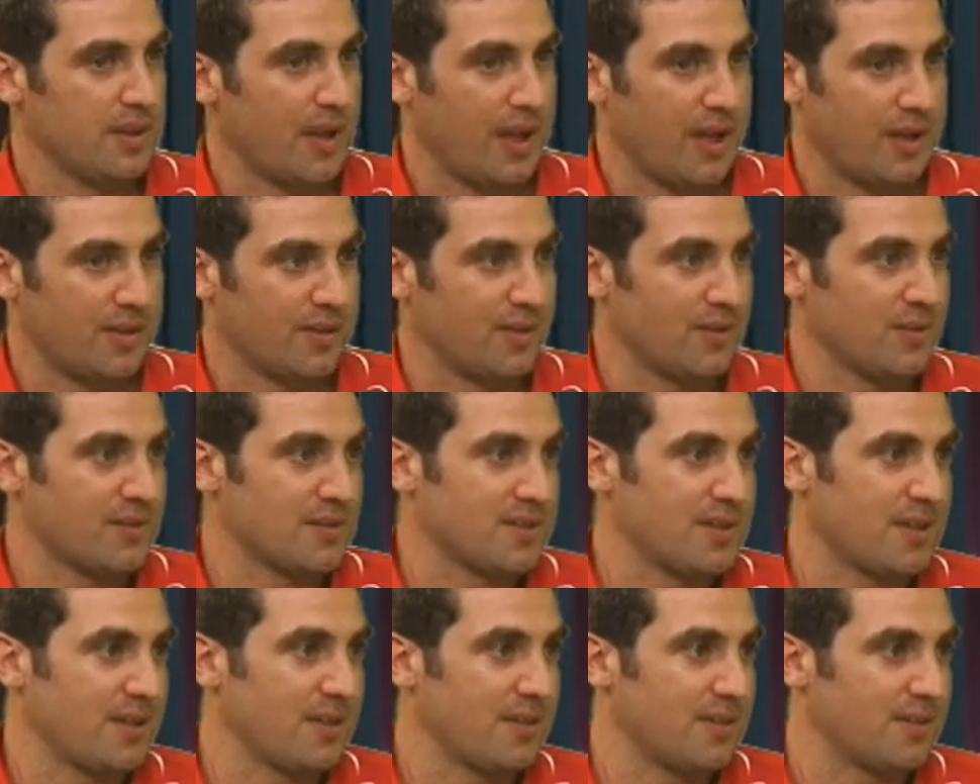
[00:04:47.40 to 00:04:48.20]
And
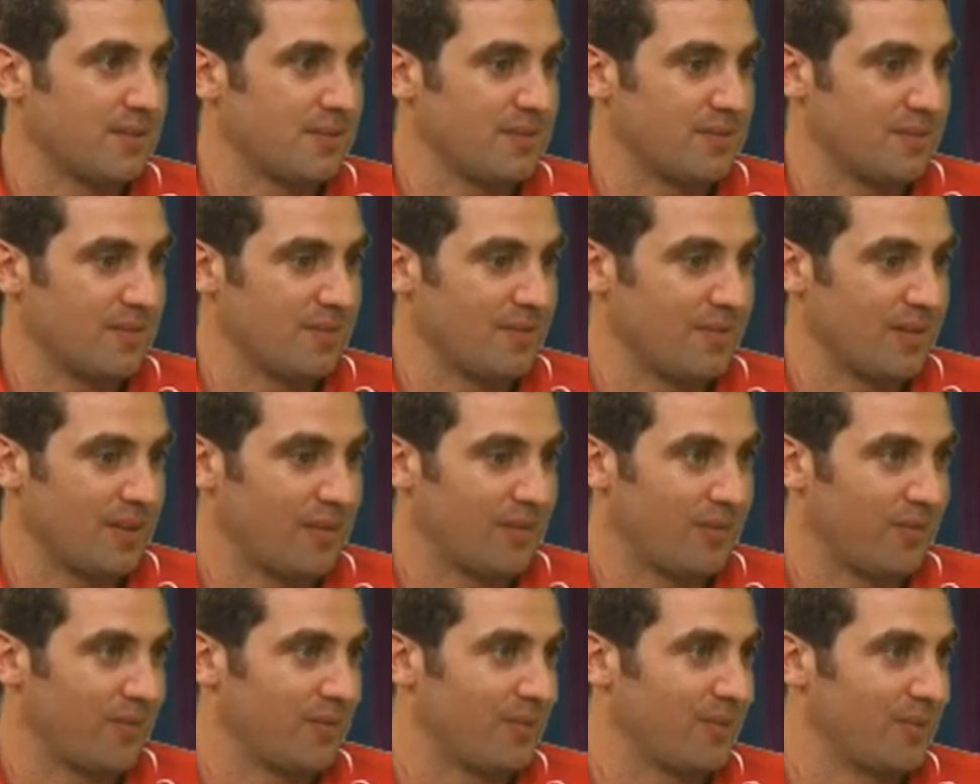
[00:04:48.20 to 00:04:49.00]
also,
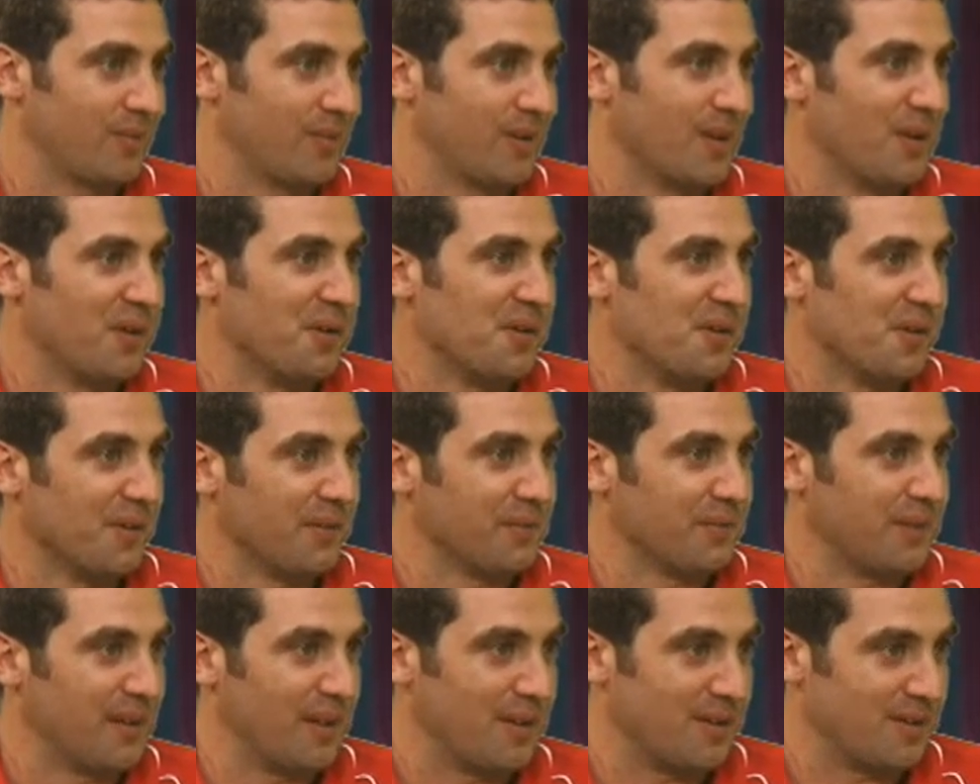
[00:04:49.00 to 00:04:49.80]
if
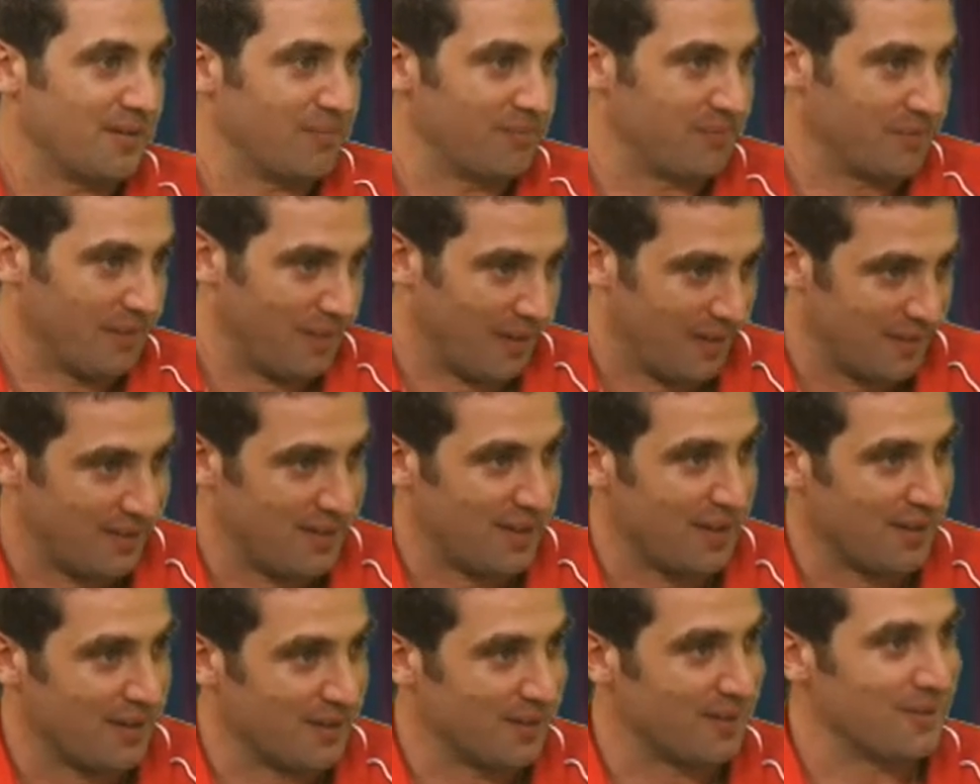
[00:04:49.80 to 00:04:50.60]

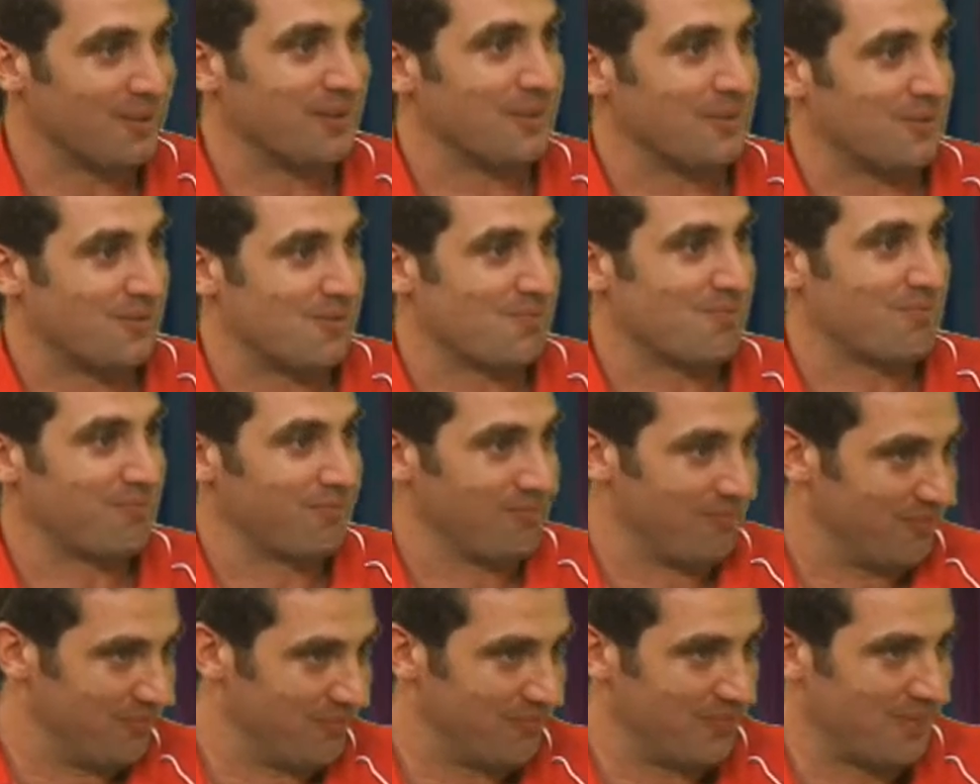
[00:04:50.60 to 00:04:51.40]

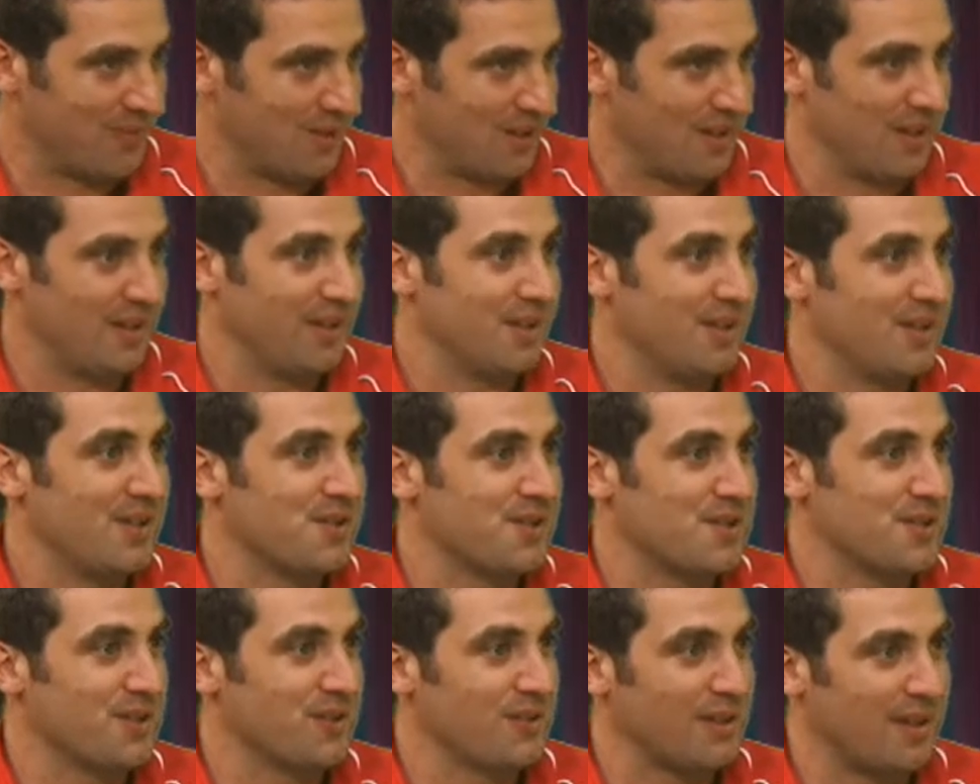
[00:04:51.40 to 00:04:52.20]
an
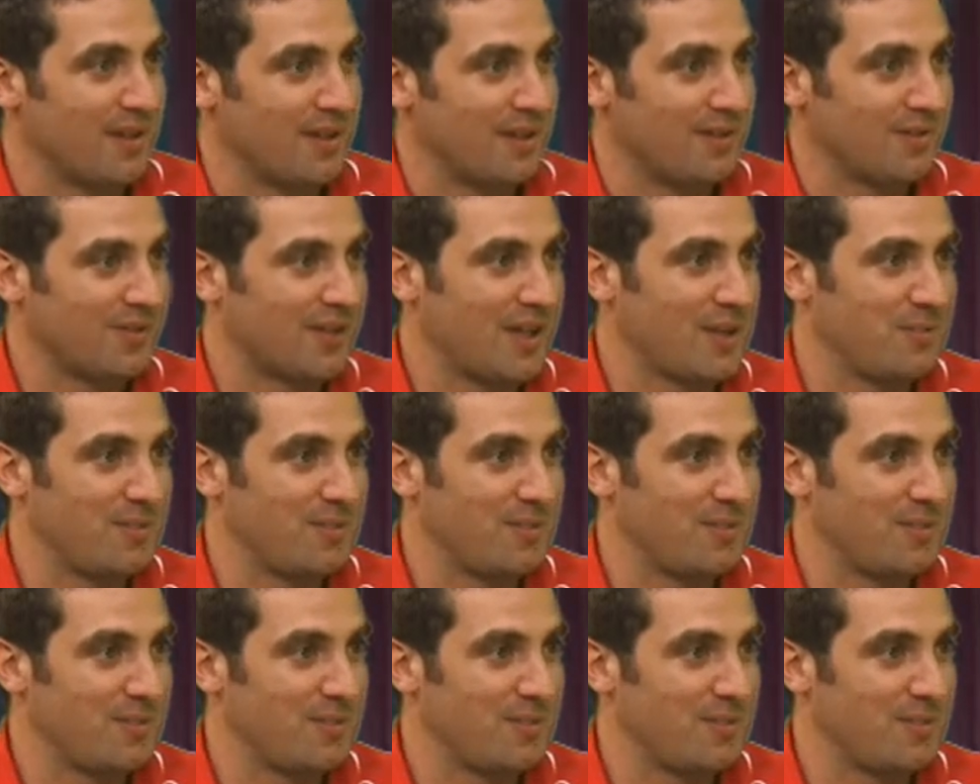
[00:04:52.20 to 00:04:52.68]
issue that I've come